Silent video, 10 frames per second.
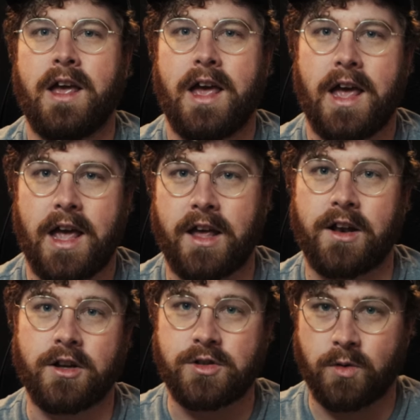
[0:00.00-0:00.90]
And
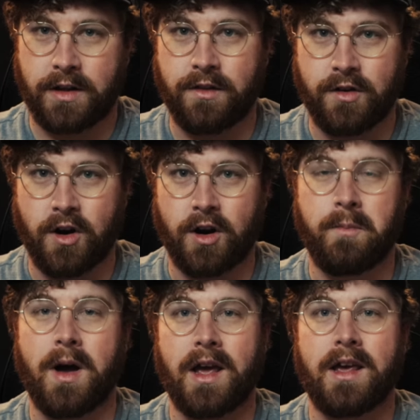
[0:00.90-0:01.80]
Adorning the Dark
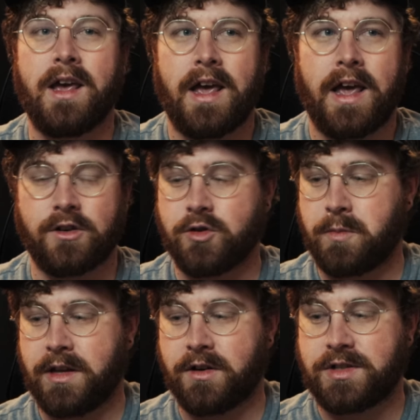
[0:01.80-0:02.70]
by Andrew
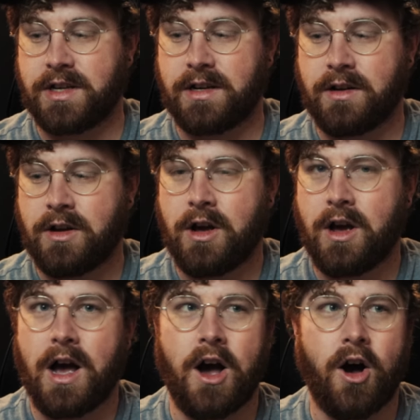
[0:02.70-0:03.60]
Peterson.
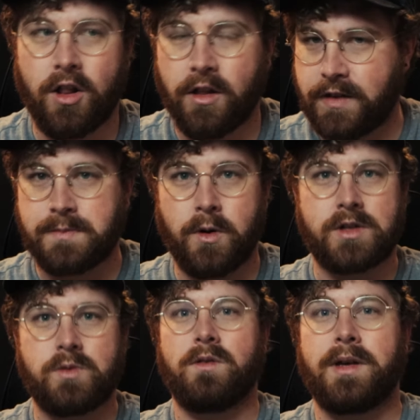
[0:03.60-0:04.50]
All of these
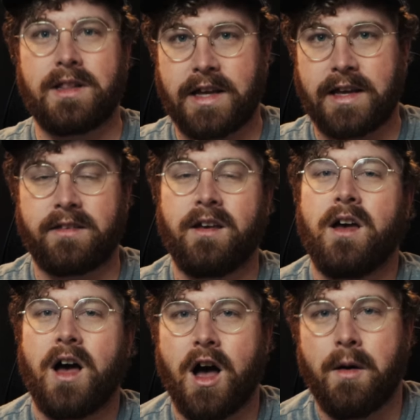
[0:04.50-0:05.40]
books will be linked
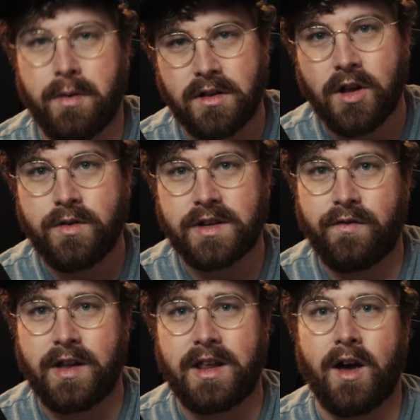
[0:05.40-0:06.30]
below this
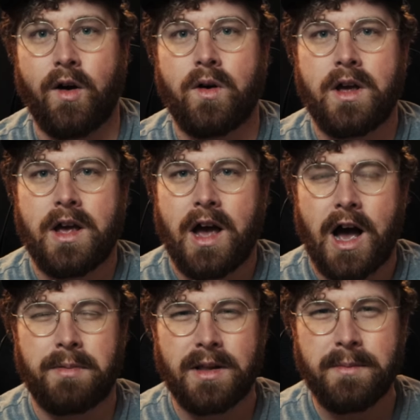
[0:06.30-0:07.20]
video.
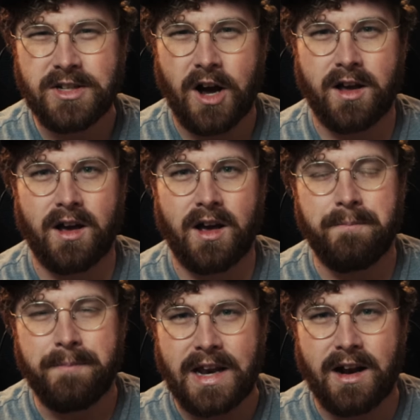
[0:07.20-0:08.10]
But let me talk a
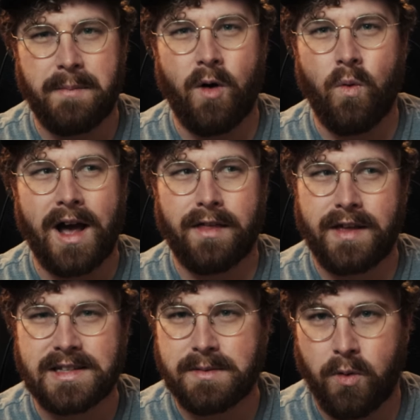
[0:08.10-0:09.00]
minute about why I
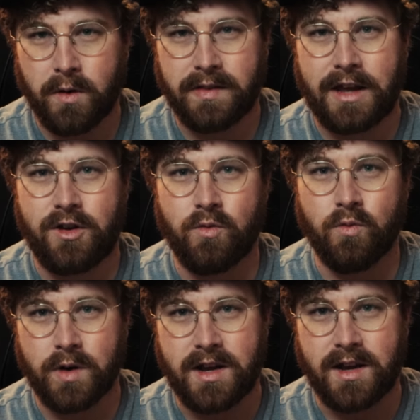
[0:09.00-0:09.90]
think it's important that you
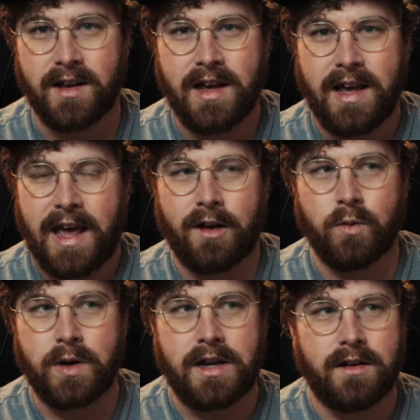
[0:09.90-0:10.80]
read and
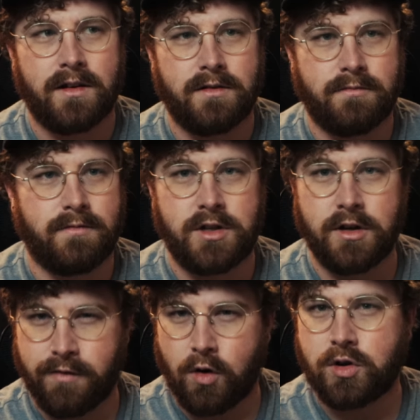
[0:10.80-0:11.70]
read
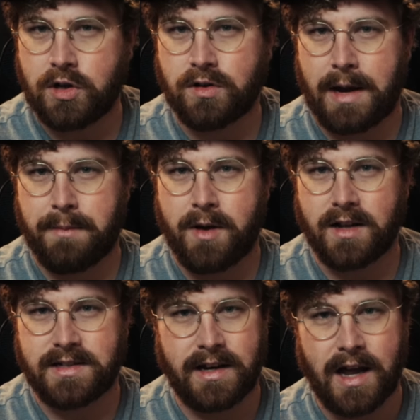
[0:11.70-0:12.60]
devotional type
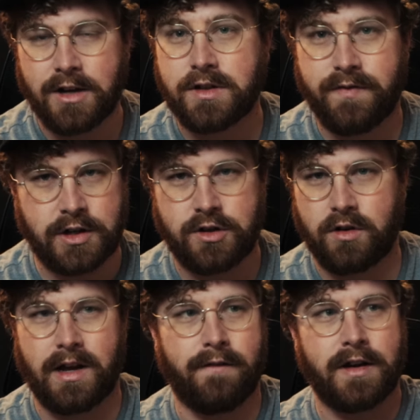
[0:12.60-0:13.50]
content, not just fictional.
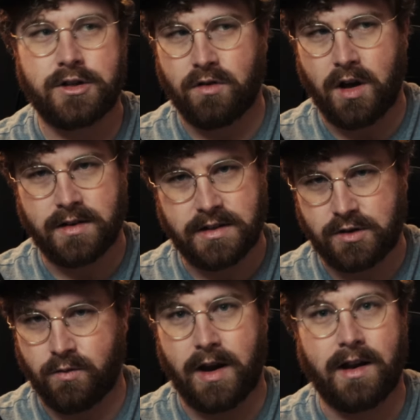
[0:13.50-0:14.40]
Now, fictional content's
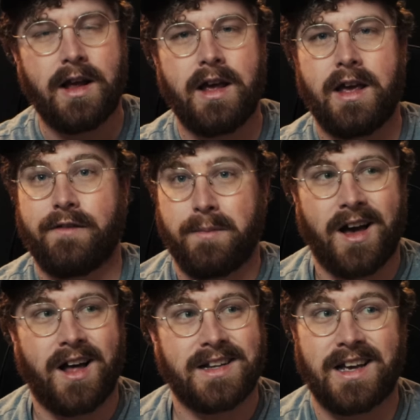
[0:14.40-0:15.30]
great. If I'm being
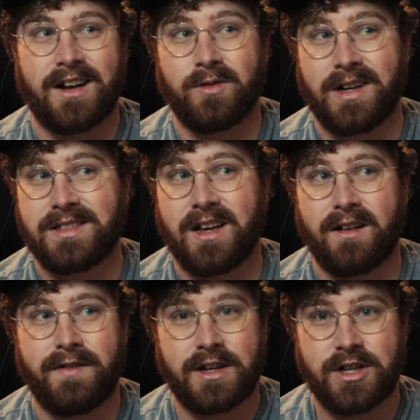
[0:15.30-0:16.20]
honest, I don't read a ton of
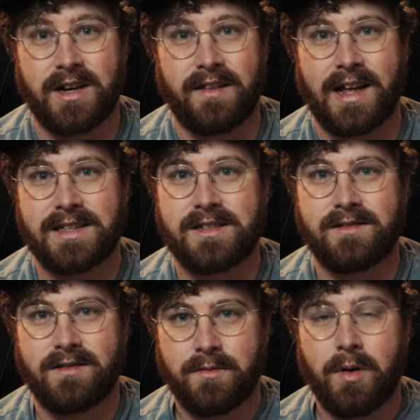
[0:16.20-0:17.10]
fiction, and that's
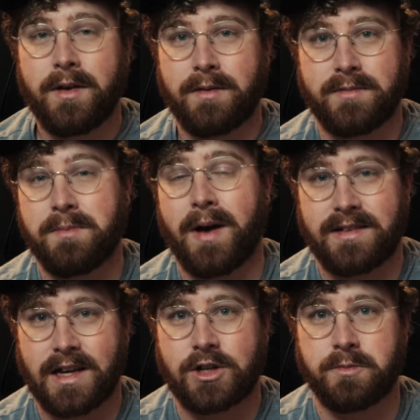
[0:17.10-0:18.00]
probably to my
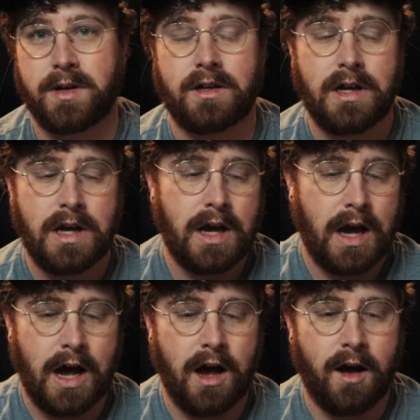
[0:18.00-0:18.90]
detriment.
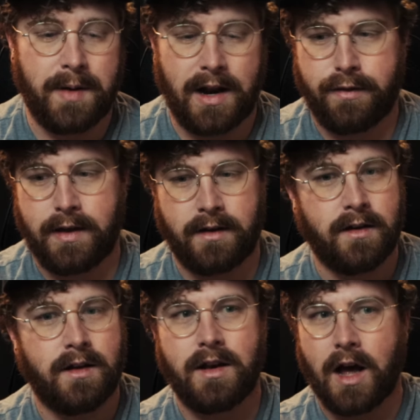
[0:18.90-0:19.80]
And I think
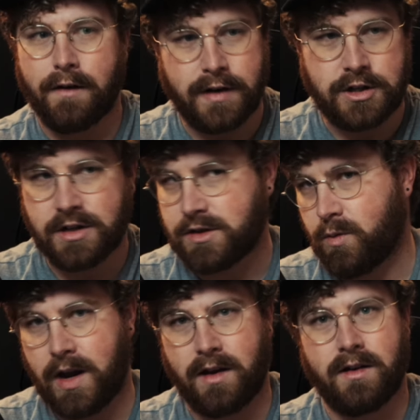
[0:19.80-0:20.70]
nonfiction is
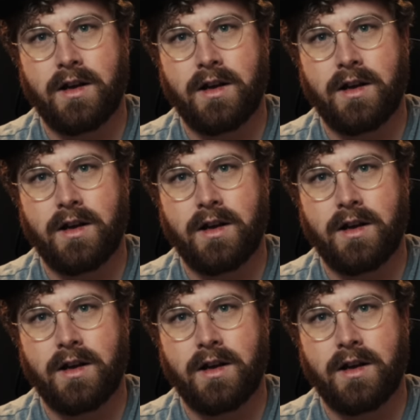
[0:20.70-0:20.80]
great,